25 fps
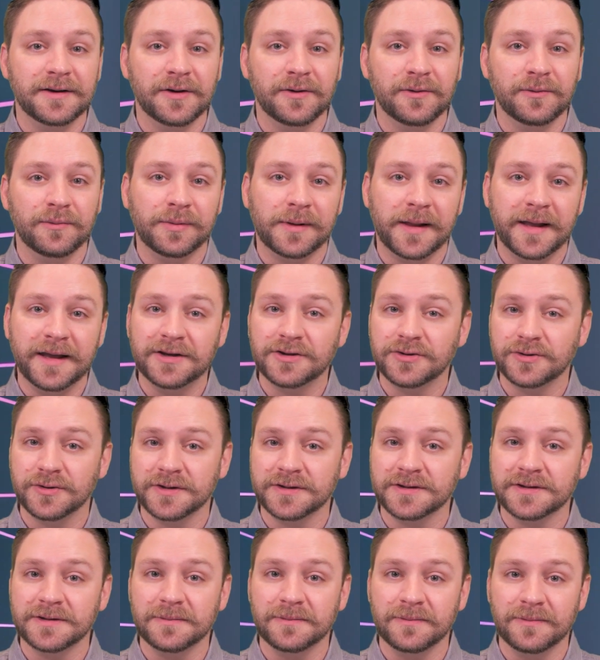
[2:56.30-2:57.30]

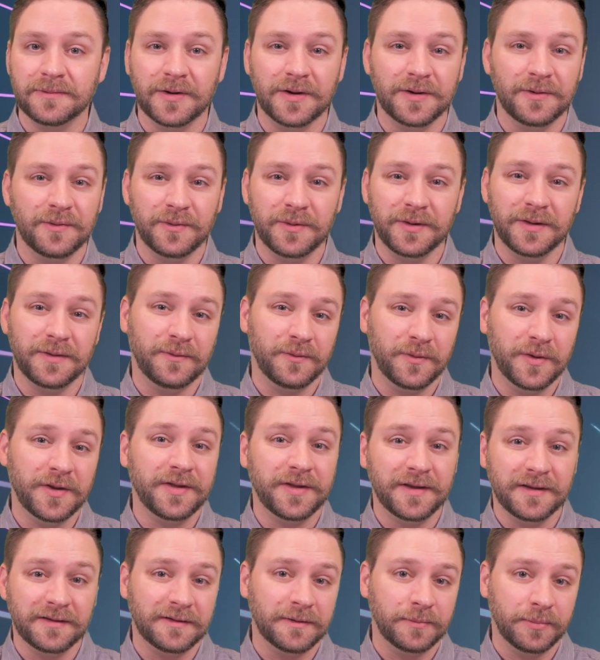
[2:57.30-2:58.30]
plagiarism with
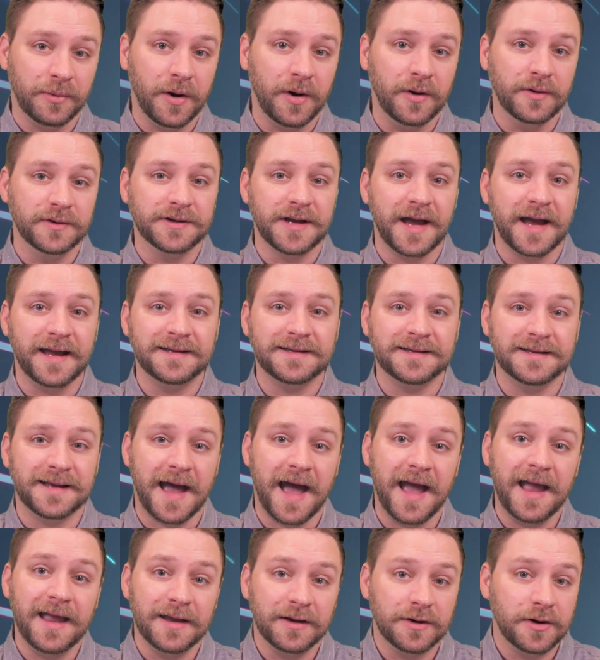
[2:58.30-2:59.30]
this approach.
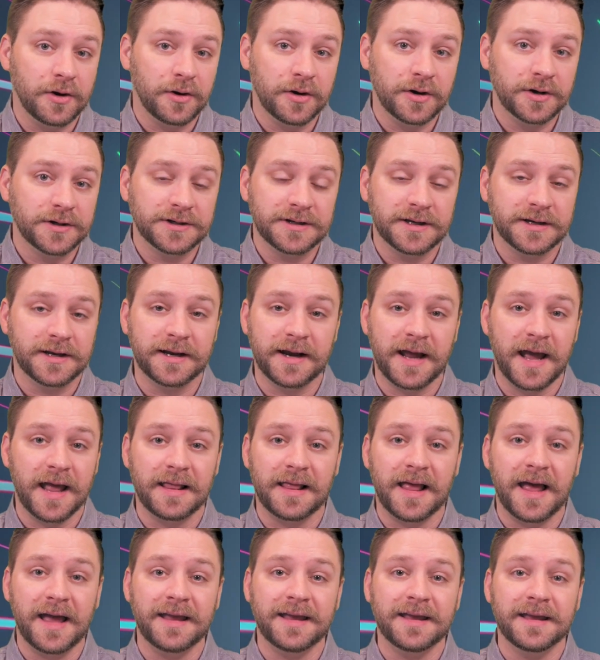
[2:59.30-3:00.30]
I encourage it and I
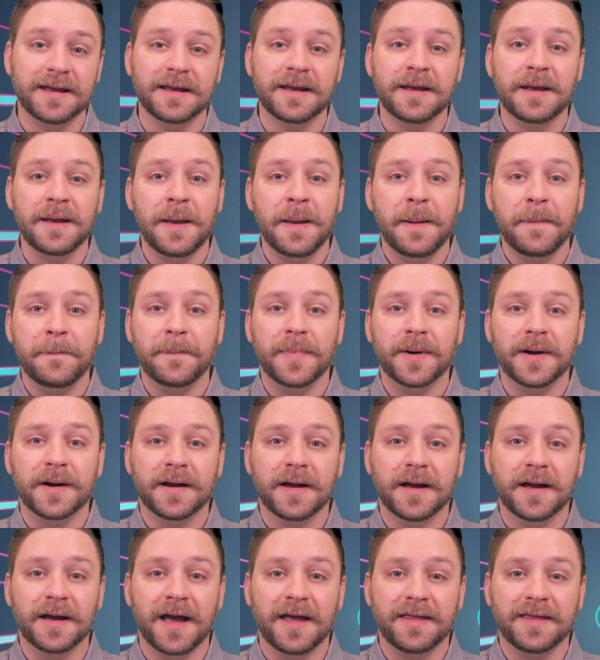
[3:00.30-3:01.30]
like it, but
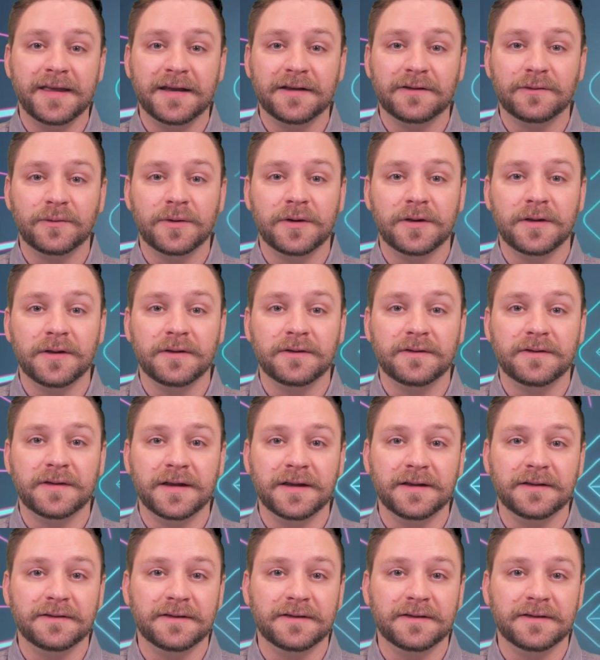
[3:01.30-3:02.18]
I think it's one of those things